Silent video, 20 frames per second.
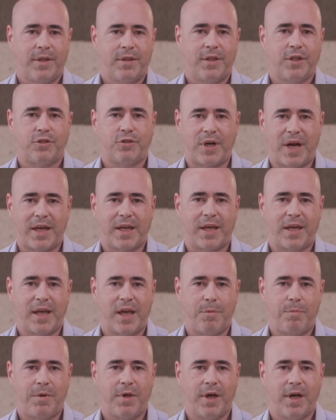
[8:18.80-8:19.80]
The tracking
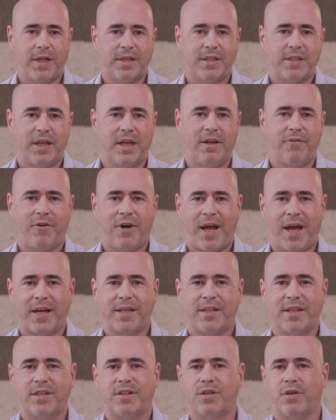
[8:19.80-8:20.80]
A P Is deliver
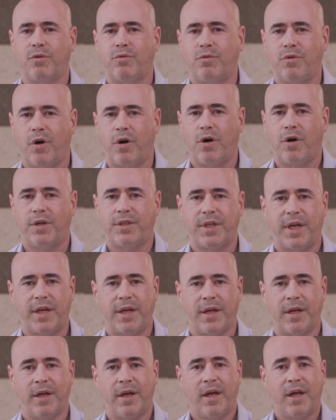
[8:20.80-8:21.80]
access to raw
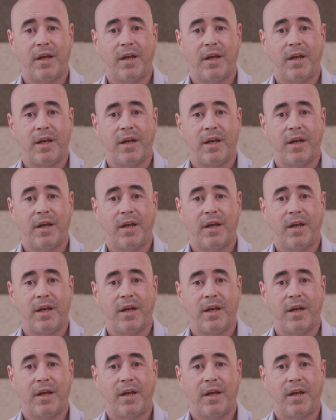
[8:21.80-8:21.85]
data